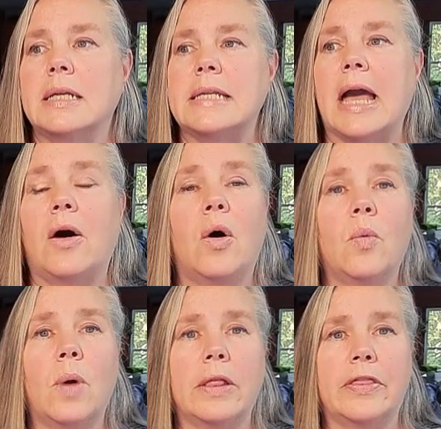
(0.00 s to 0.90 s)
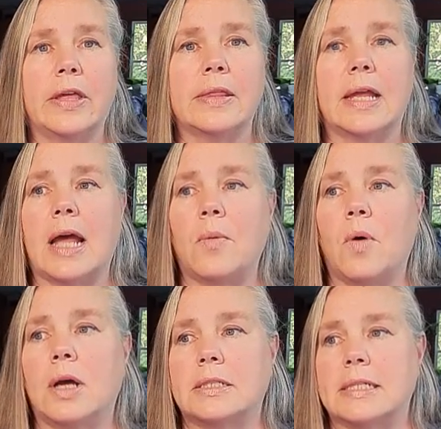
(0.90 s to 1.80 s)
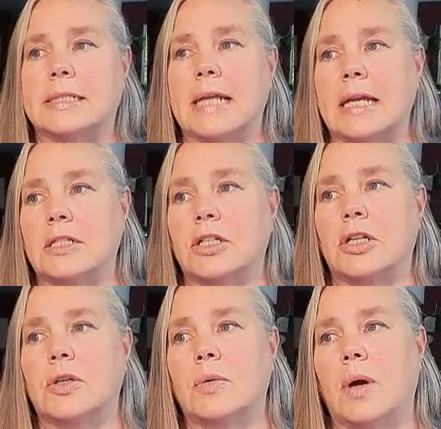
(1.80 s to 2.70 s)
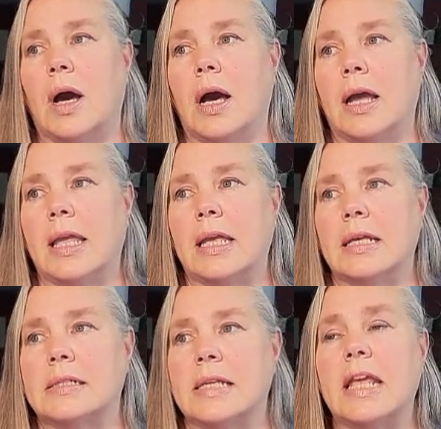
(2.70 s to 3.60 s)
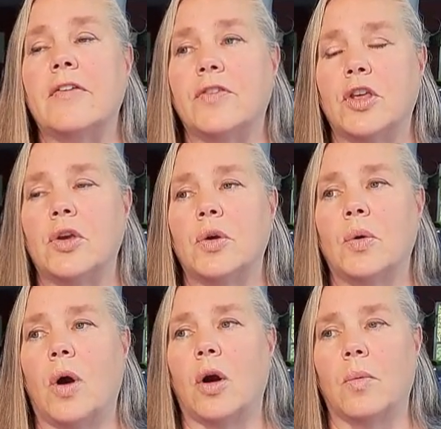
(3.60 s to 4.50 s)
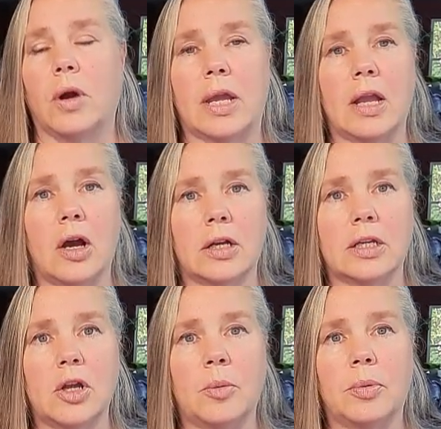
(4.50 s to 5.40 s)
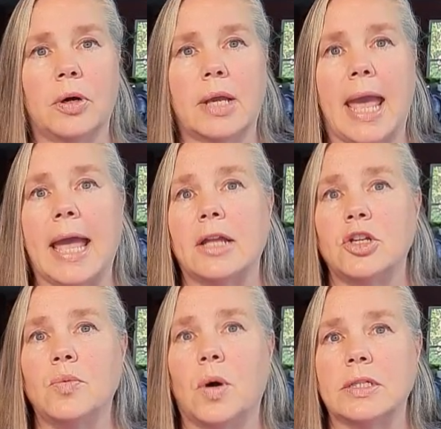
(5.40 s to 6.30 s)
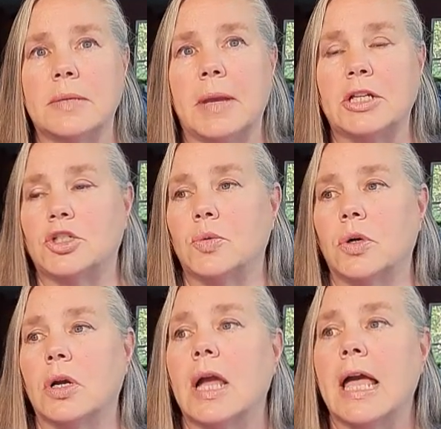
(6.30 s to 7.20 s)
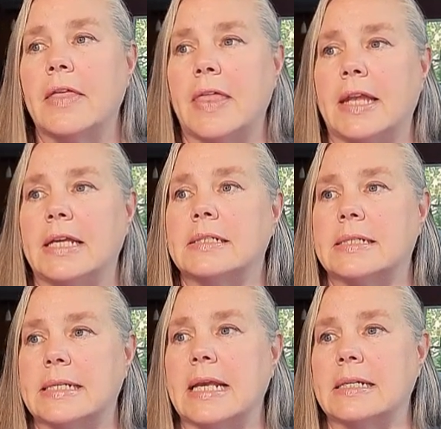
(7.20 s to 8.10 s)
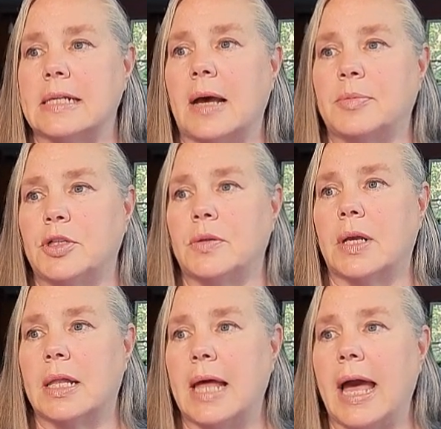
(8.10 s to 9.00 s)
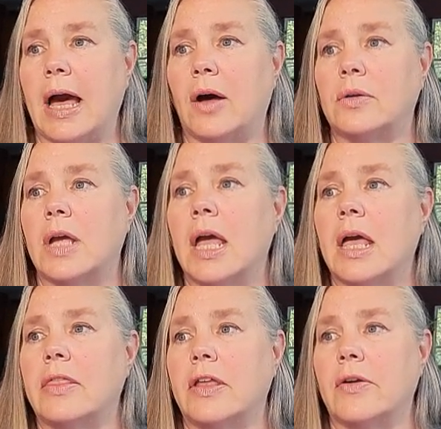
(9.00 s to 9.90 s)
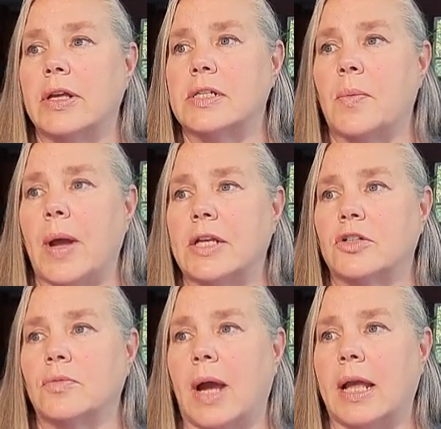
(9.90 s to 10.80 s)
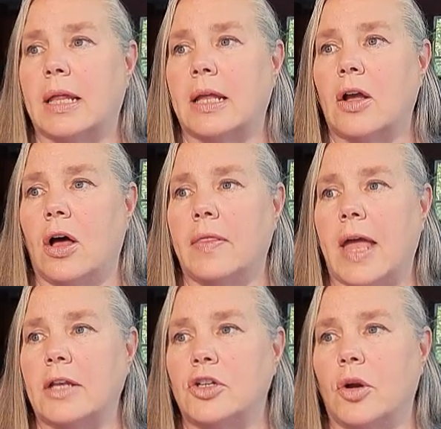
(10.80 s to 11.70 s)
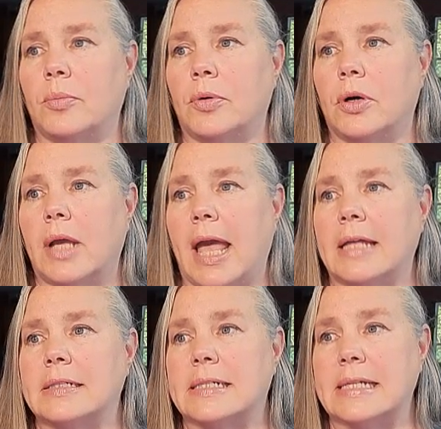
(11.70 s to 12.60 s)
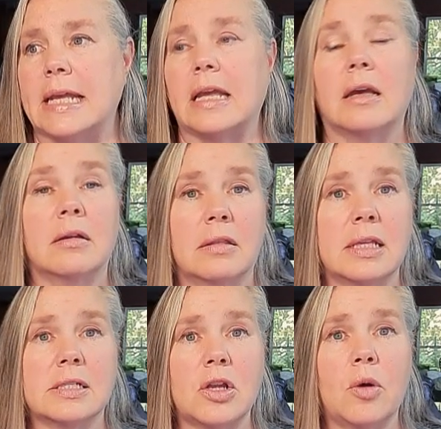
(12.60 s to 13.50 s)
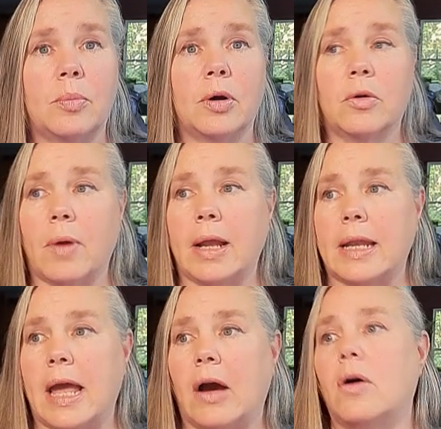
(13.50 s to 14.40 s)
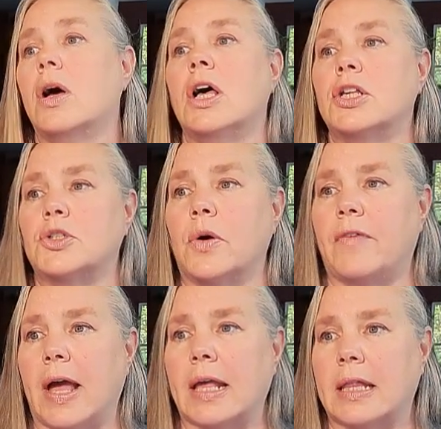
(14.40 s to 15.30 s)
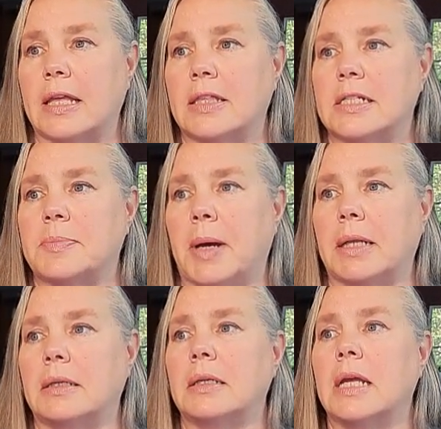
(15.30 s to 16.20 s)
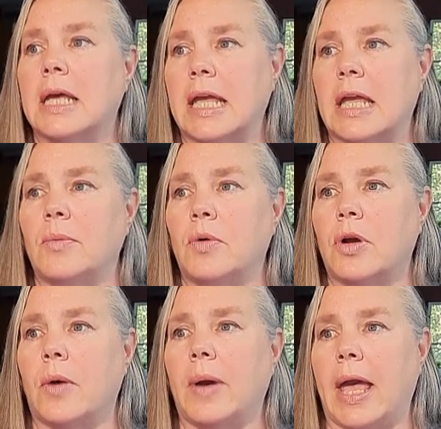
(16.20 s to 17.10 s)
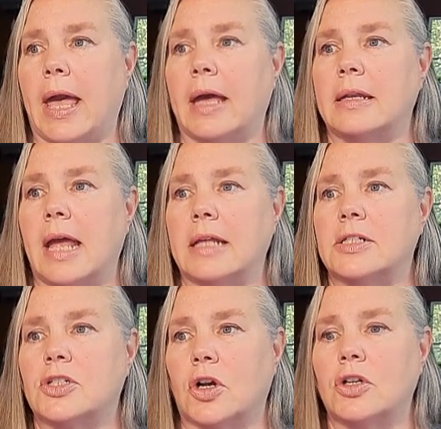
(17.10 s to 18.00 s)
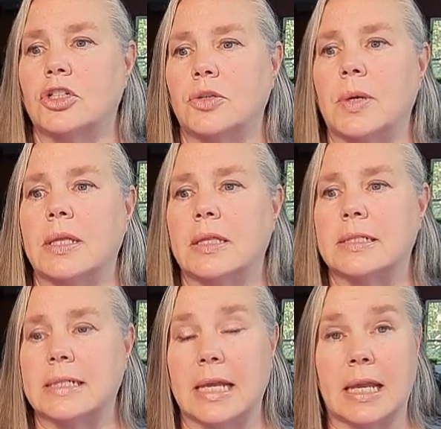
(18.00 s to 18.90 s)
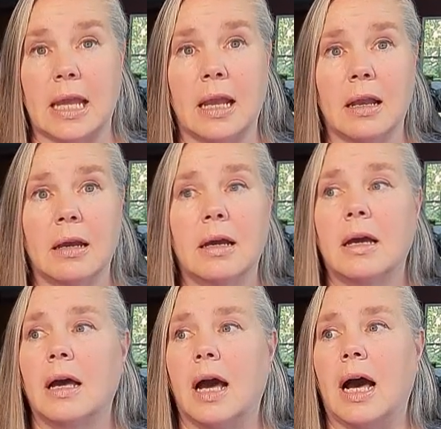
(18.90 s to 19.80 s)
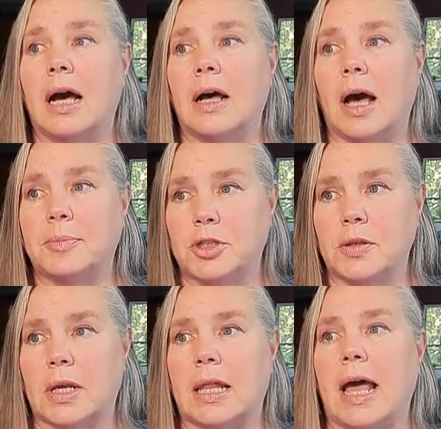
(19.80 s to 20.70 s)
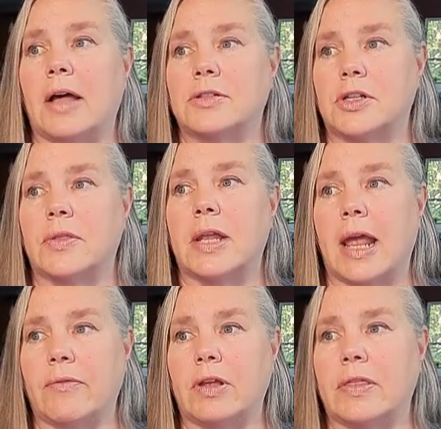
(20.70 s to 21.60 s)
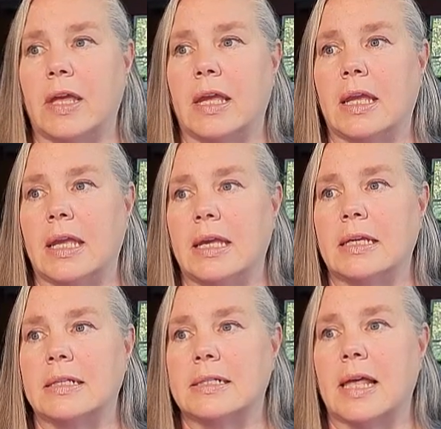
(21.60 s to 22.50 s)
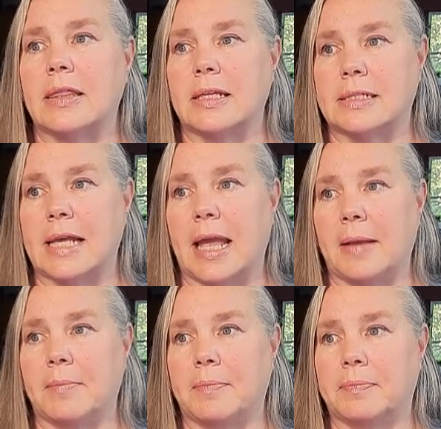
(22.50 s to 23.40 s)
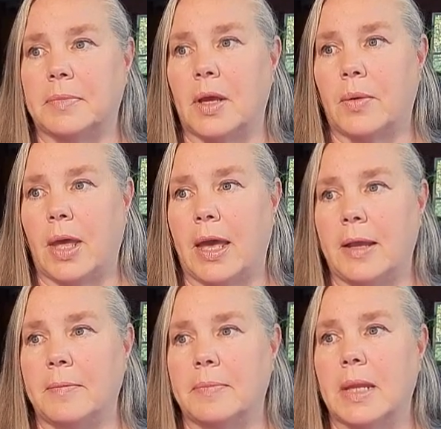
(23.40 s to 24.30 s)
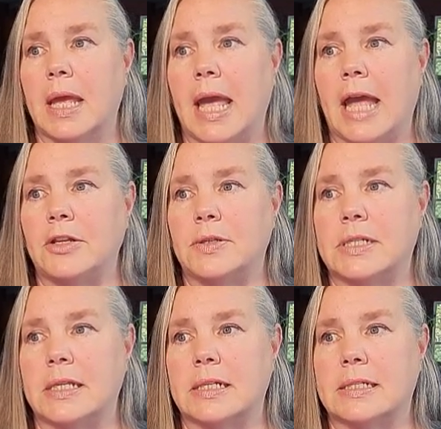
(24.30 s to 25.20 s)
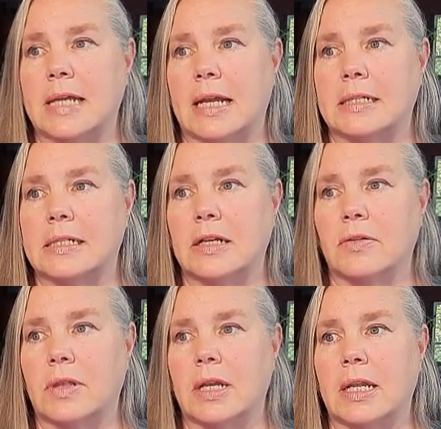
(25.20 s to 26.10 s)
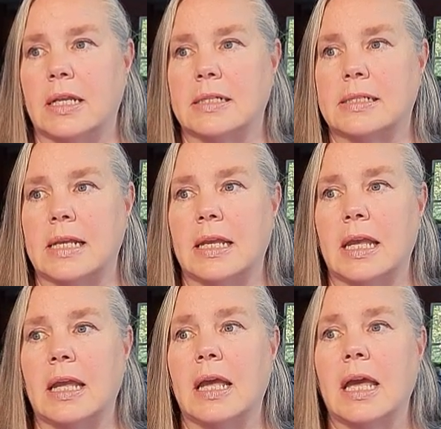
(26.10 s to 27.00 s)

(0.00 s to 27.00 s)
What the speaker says: Now, one thing that I want to say to you is if you are working on a notebook and you want to make sure that it syncs up to the cloud, there is a way to right click on that notebook and sync this notebook right now. So if I click this button, it will go ahead and start doing the syncing up to the cloud so that everything is the same. Okay. And you see the status here that it is syncing.